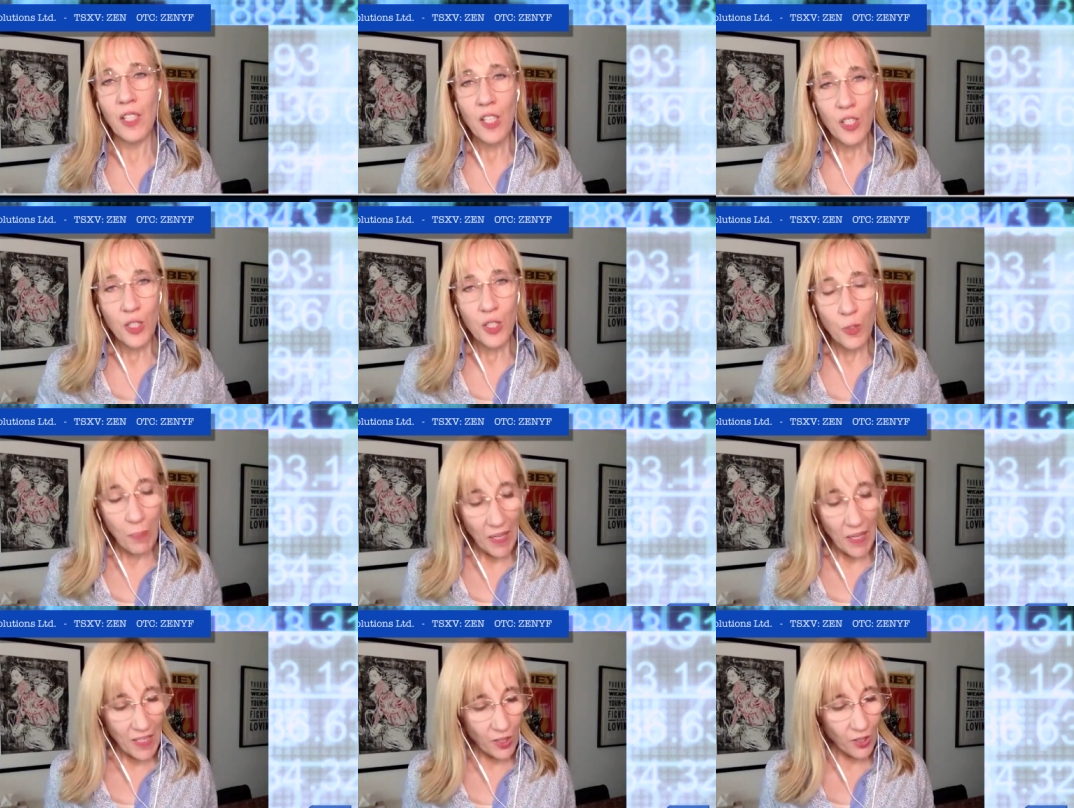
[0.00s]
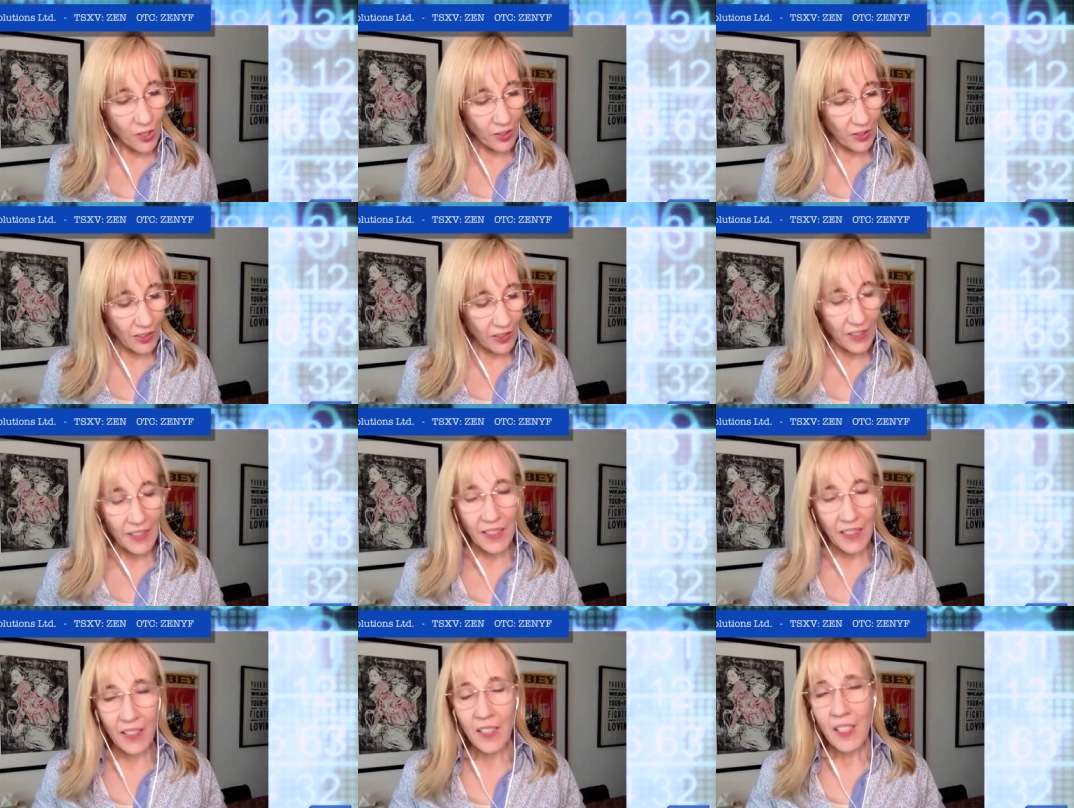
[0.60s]
to
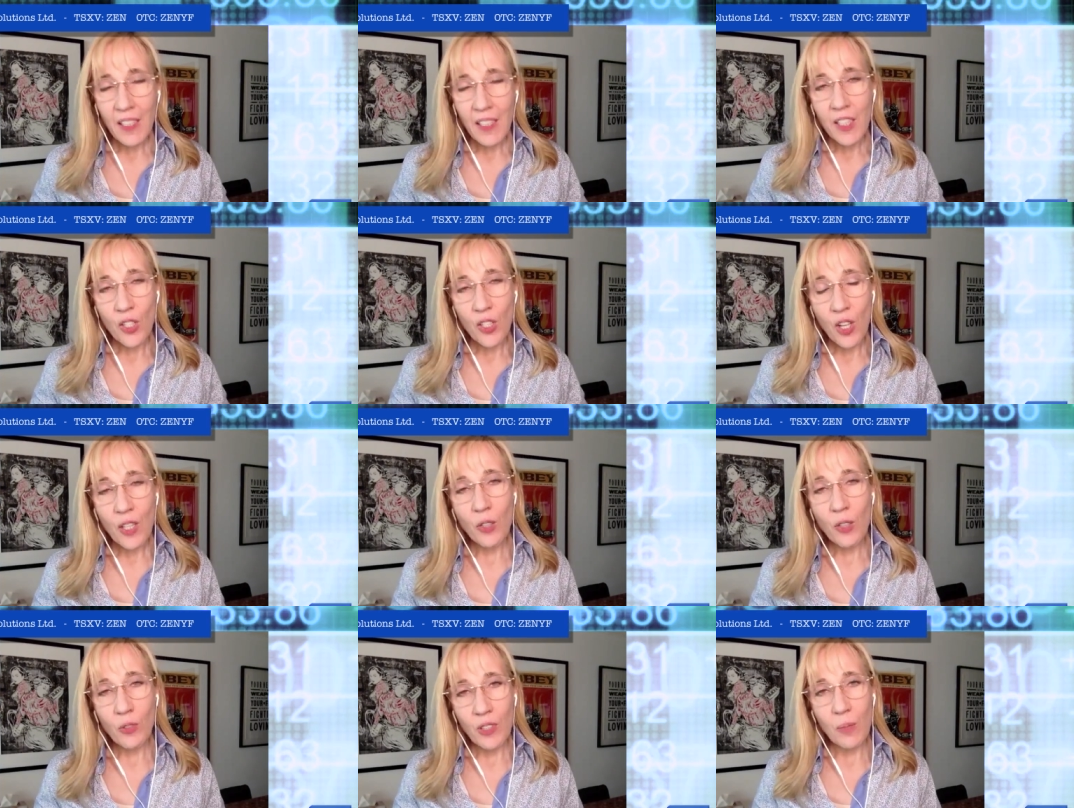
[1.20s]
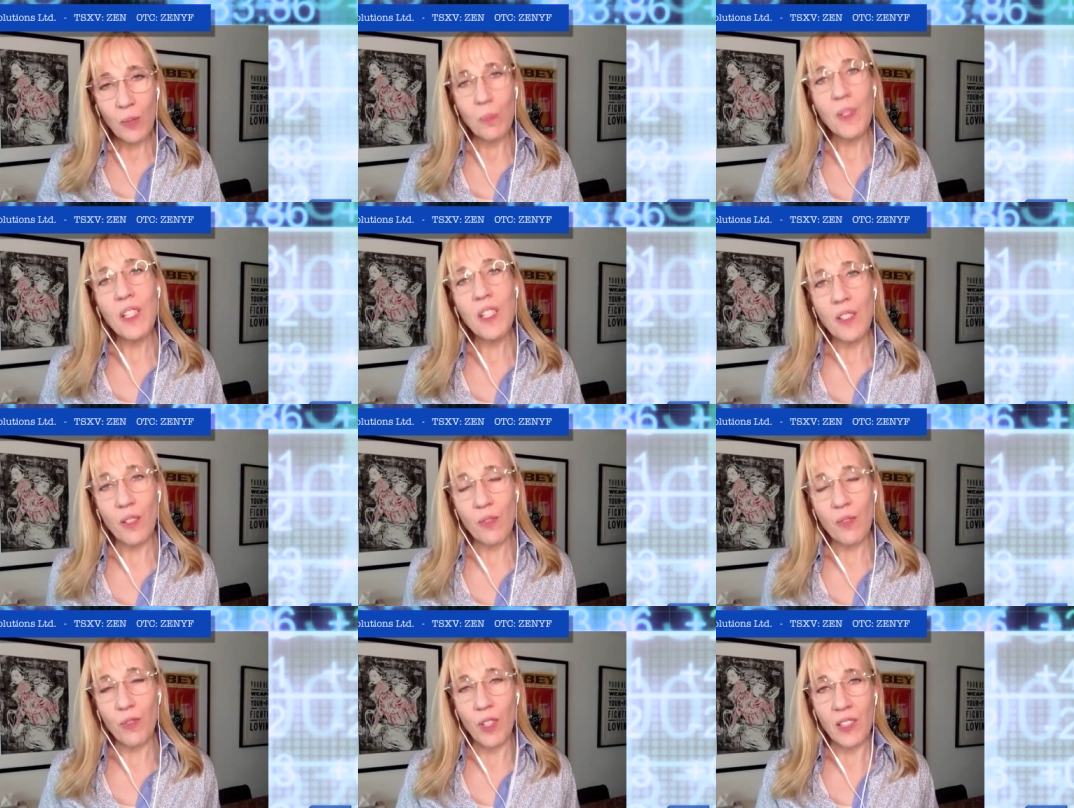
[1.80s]
basically not only be on
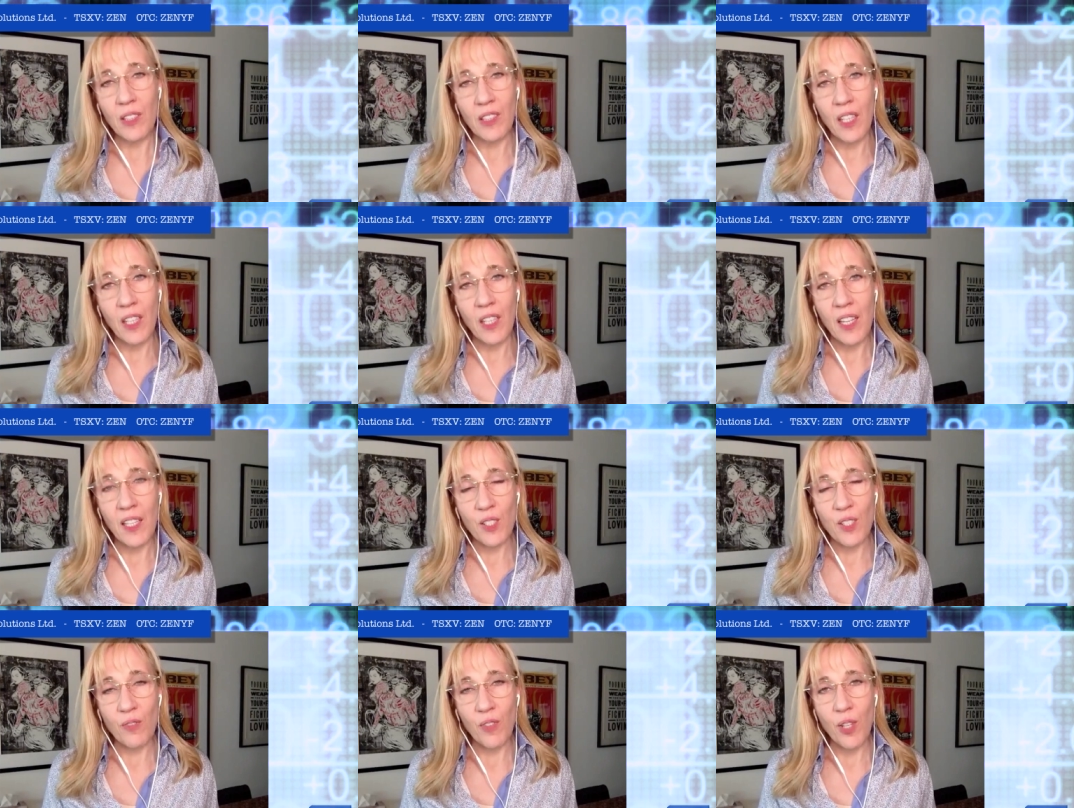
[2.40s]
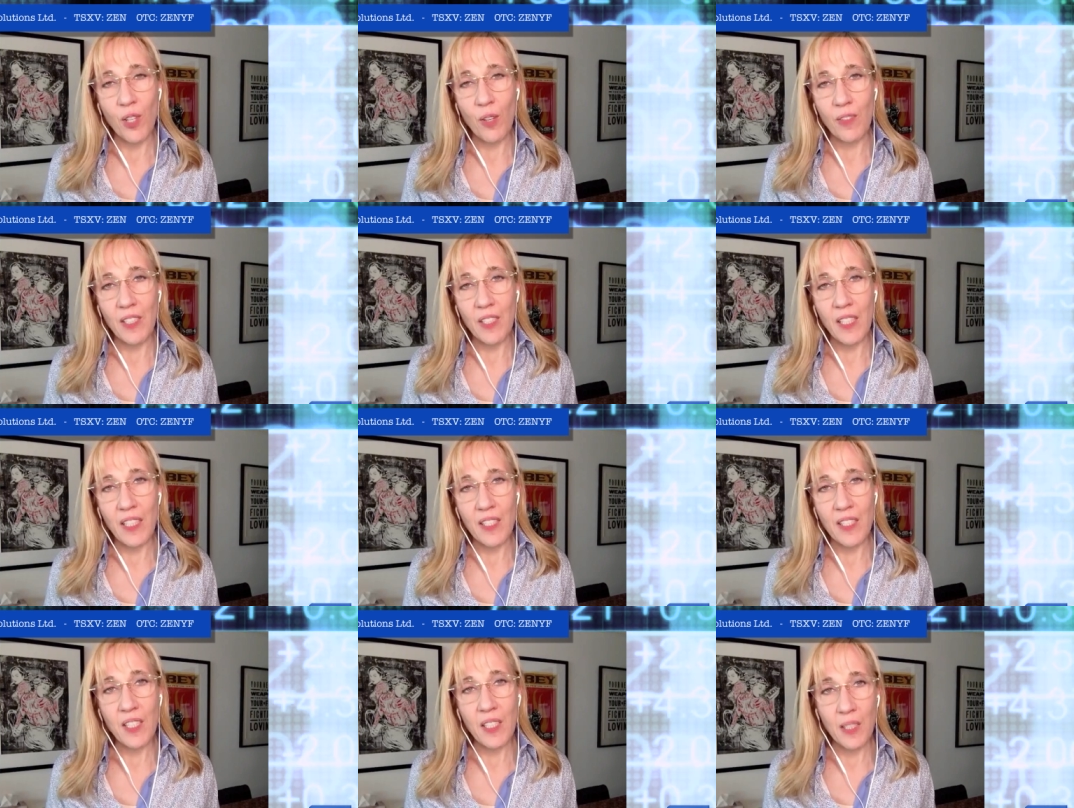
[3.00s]
the front lines of COVID
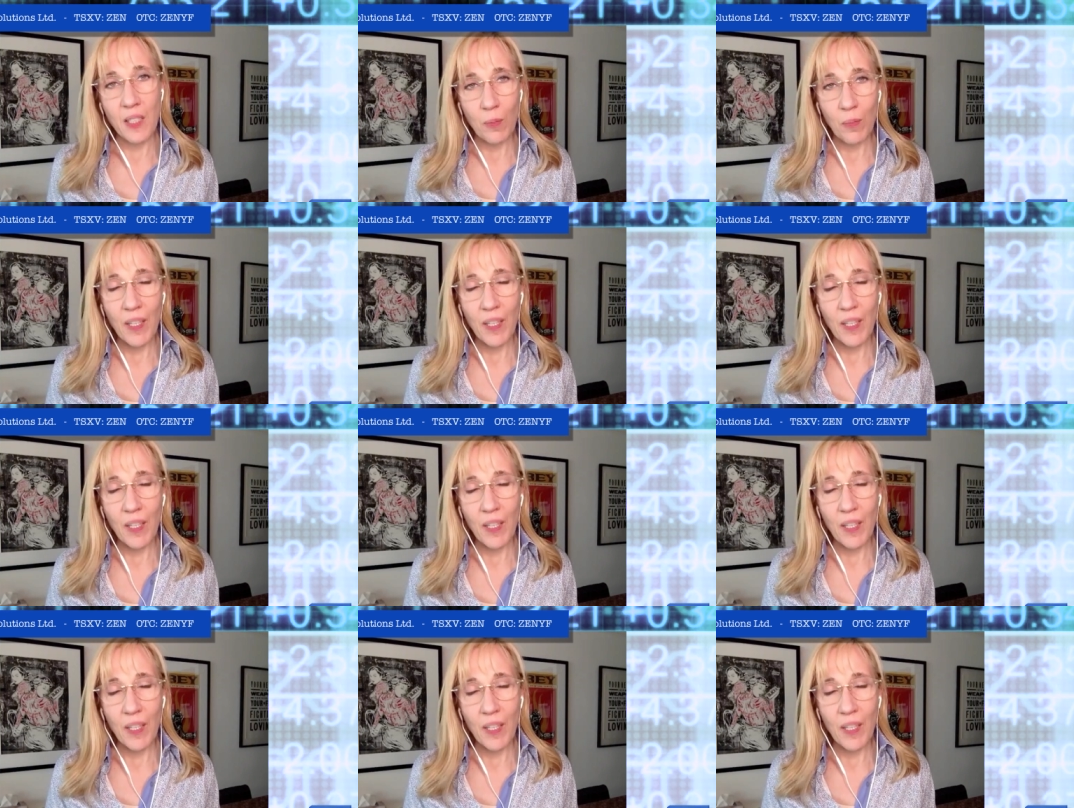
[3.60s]
nineteen,